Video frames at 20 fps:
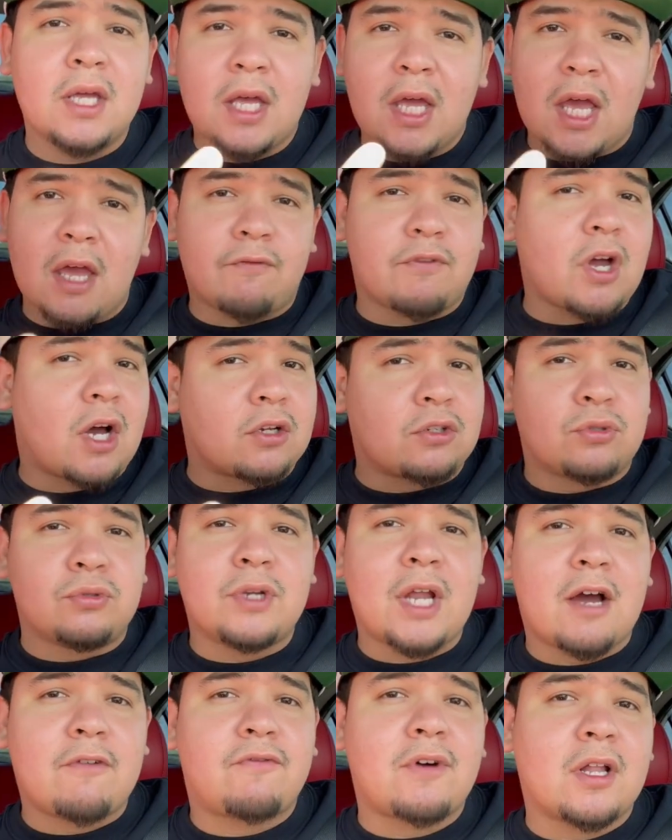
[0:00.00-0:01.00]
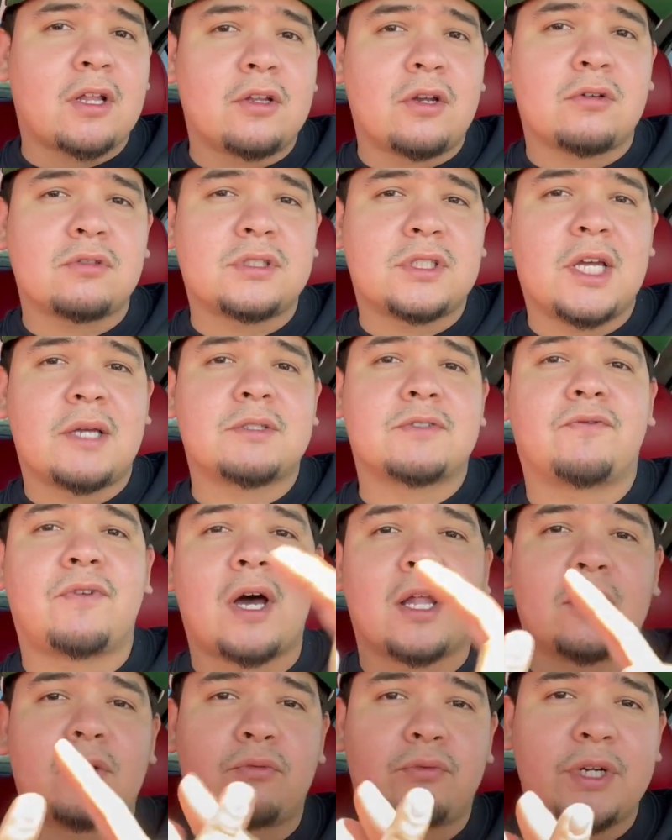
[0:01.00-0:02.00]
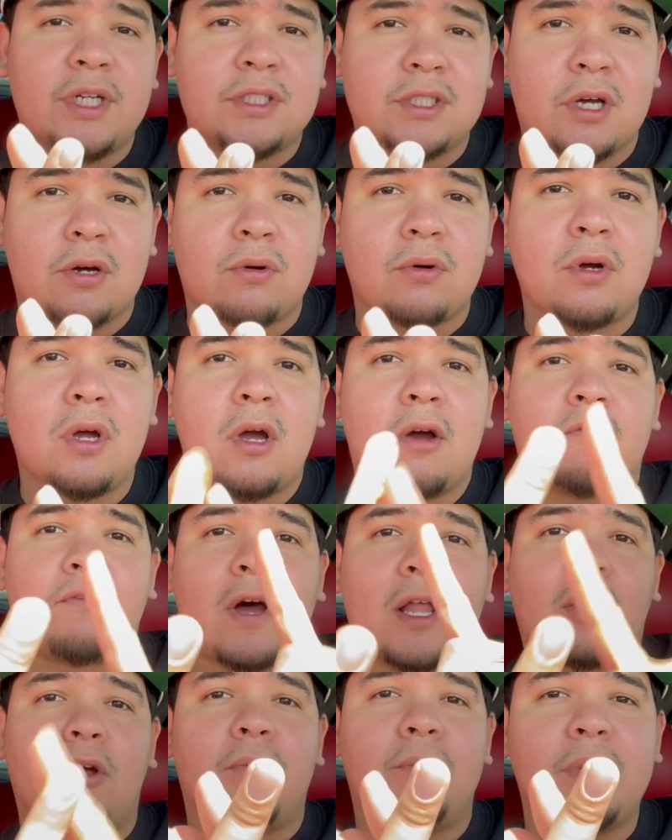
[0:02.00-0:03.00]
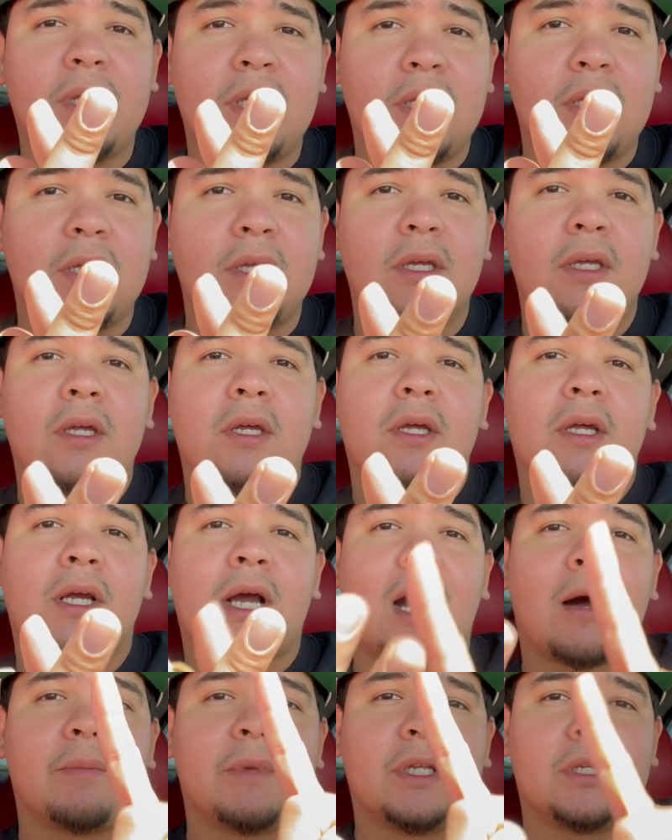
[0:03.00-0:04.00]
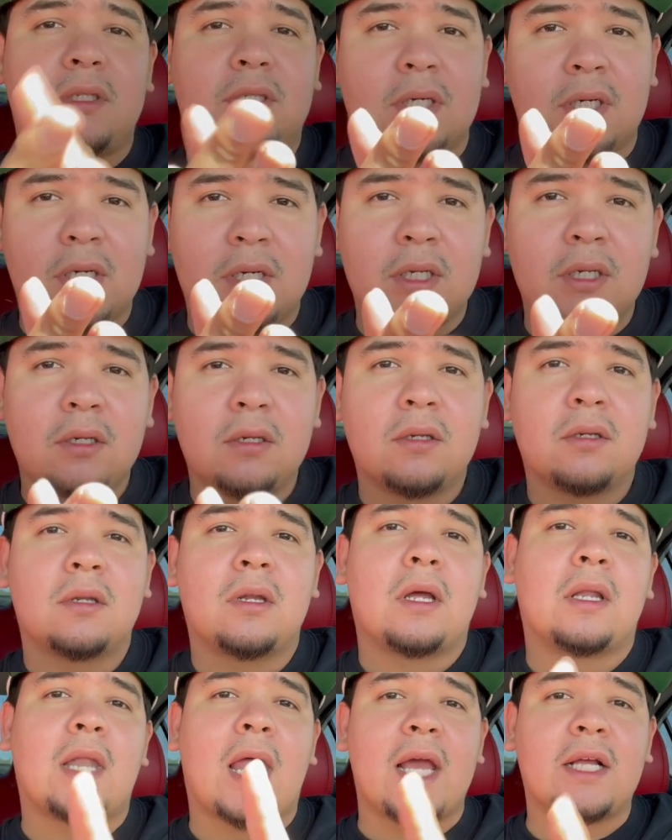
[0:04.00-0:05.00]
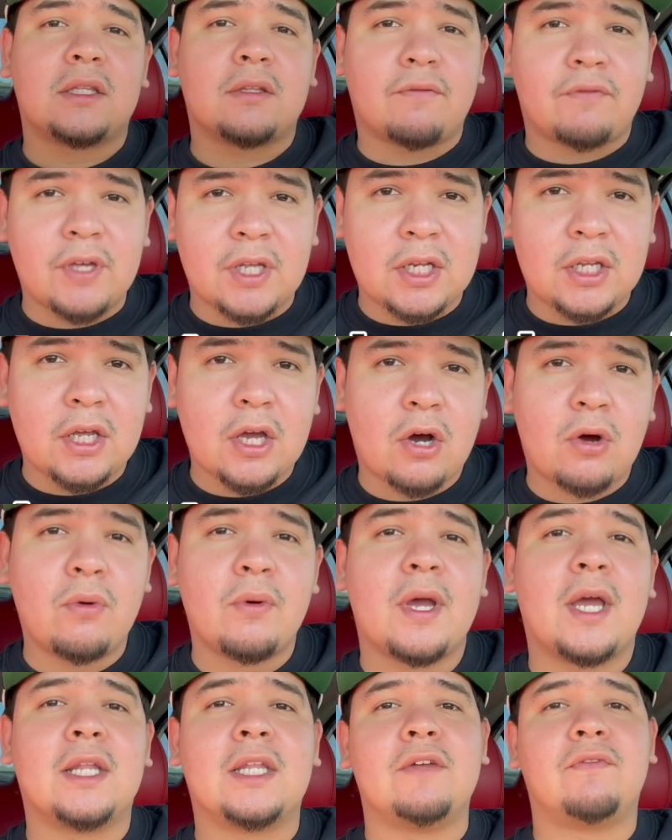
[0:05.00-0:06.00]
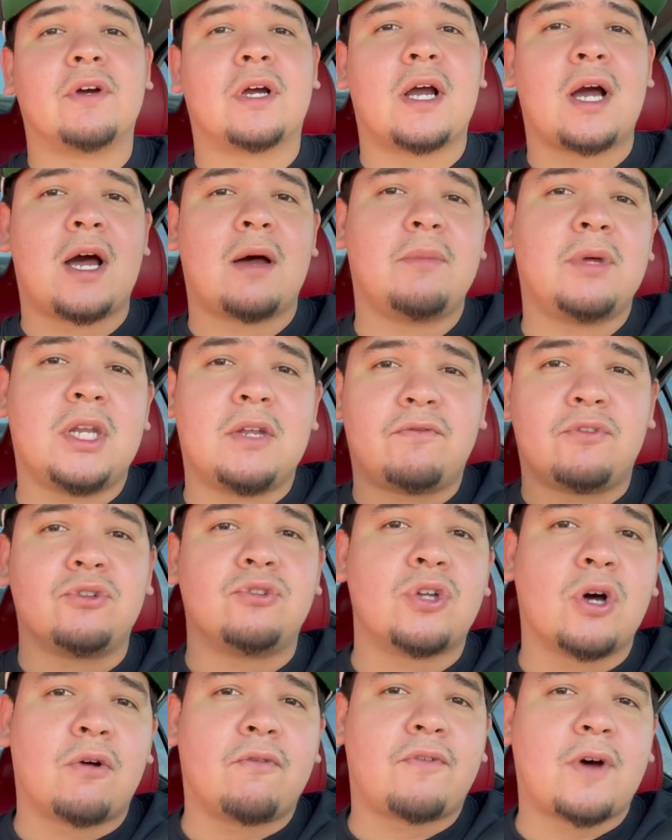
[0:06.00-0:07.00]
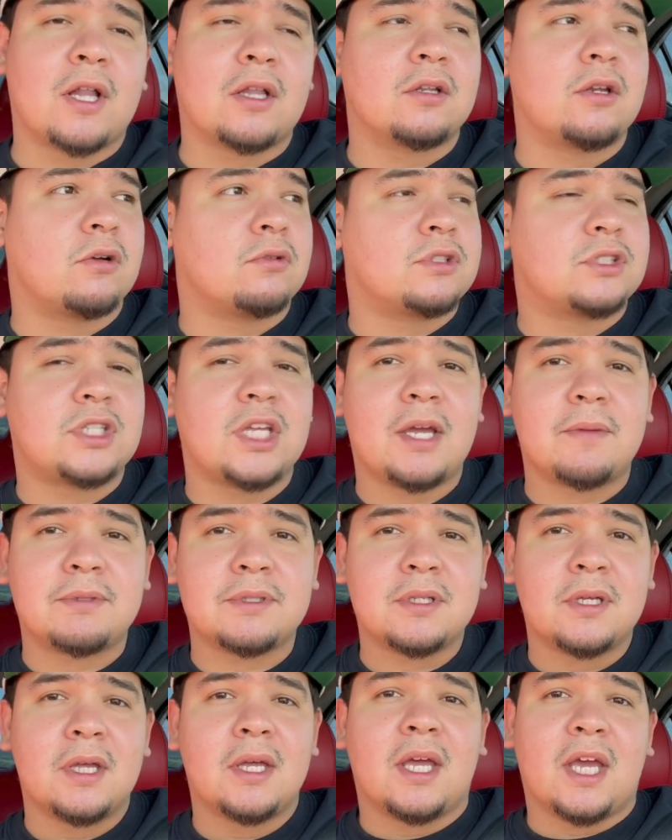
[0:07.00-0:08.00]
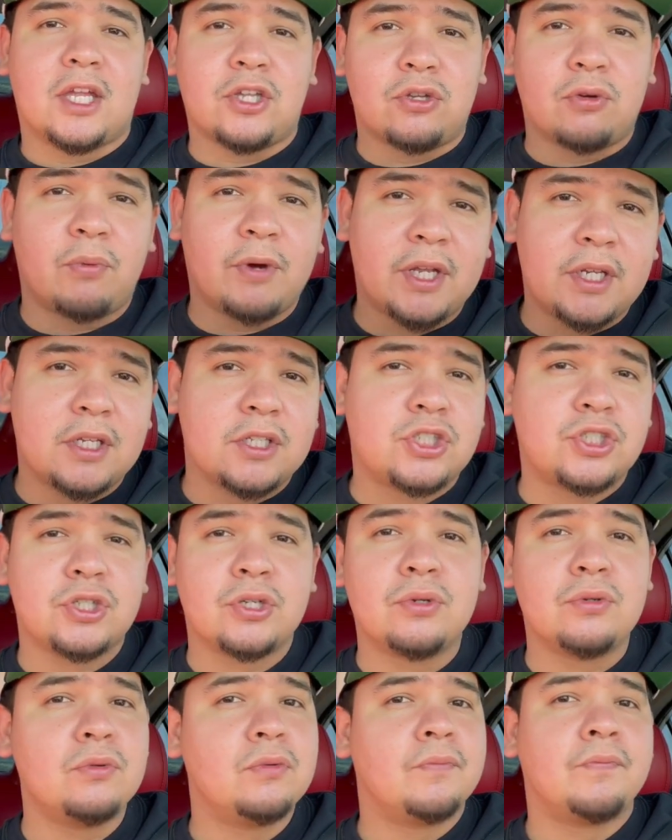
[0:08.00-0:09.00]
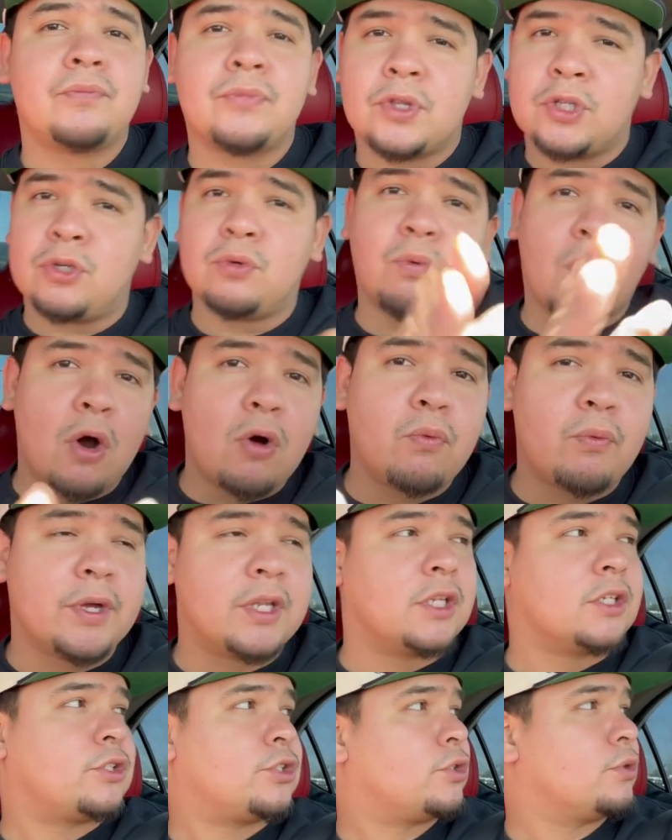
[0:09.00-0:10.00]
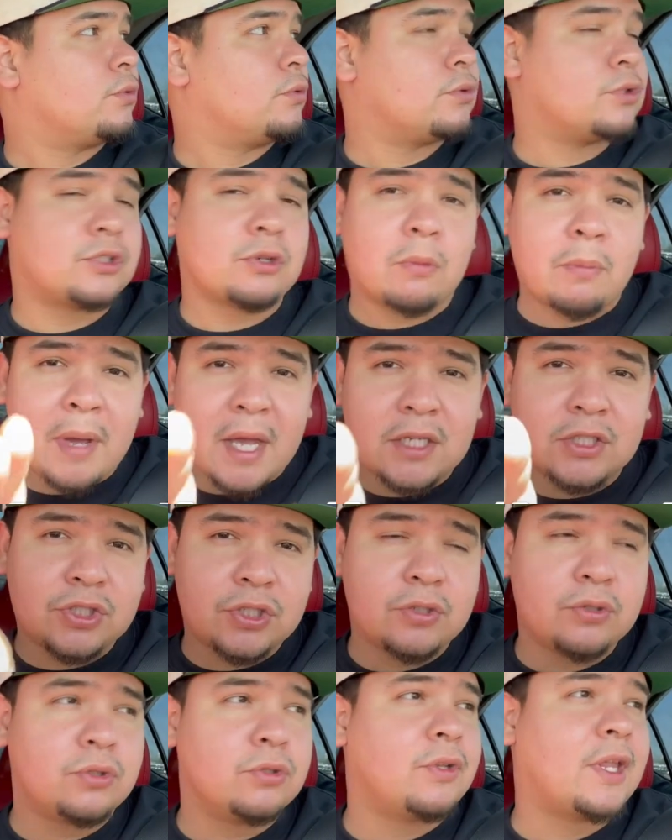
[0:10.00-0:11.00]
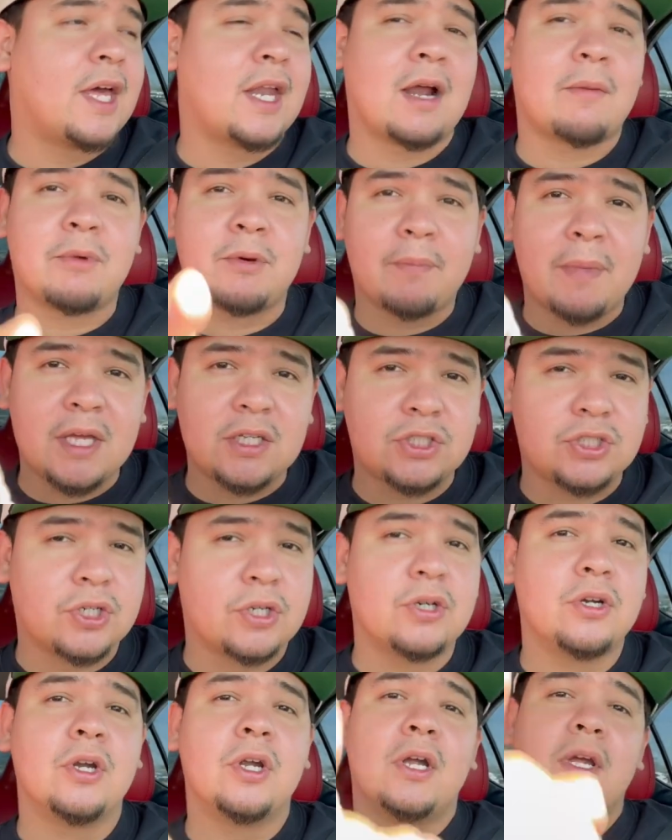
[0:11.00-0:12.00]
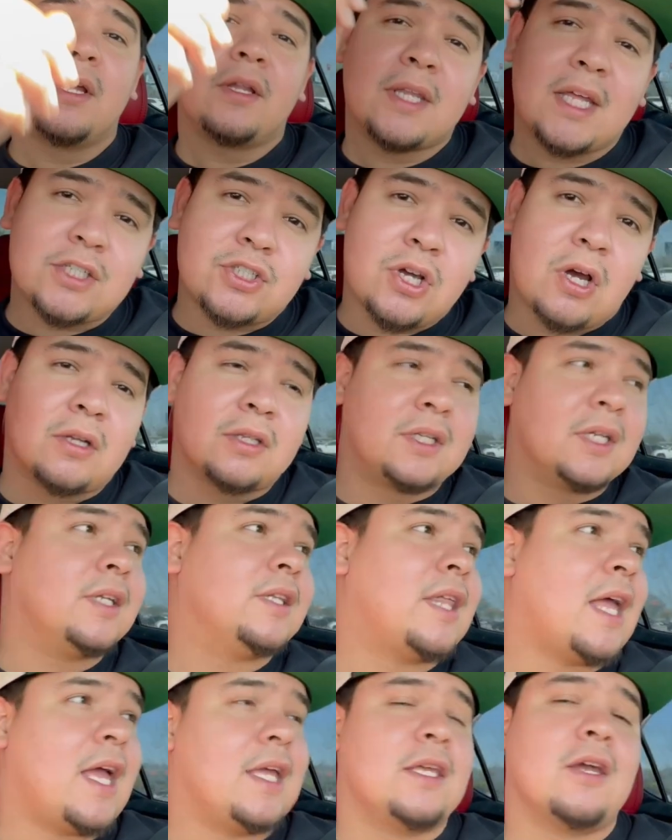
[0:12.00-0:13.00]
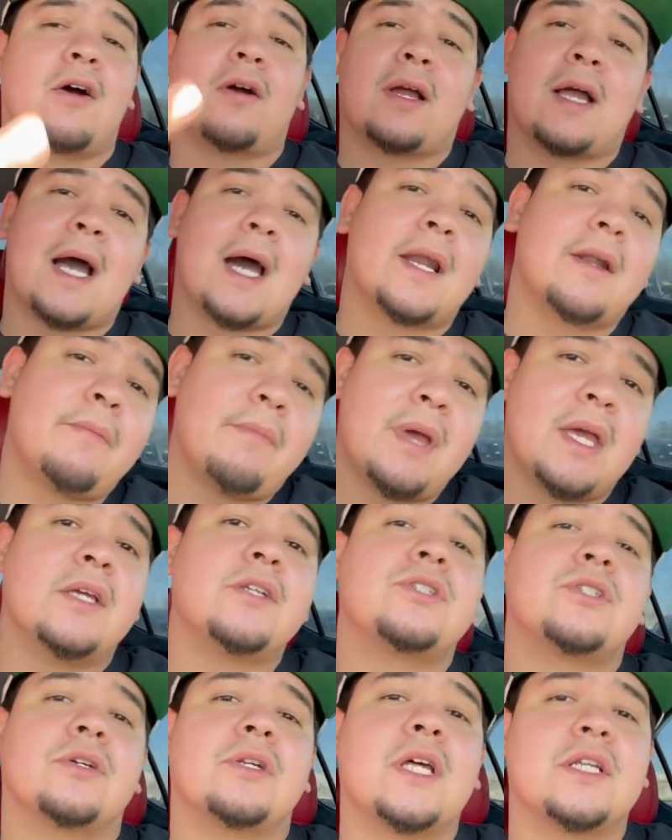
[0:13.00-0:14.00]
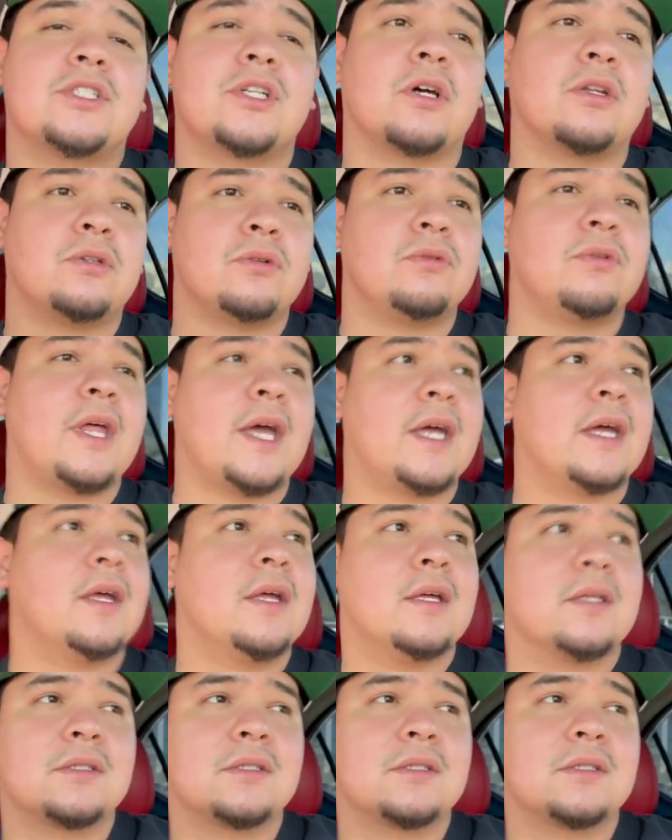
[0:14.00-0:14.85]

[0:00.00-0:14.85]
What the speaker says: If y'all do not follow those steps, follow Rizzo, follow me, comment done, like the video, and leave a comment. If you don't follow those steps and you win the shoe, you won't win the shoe. So make sure you do that. I'm gonna make sure that y'all did that. Y'all gotta make sure that y'all do that.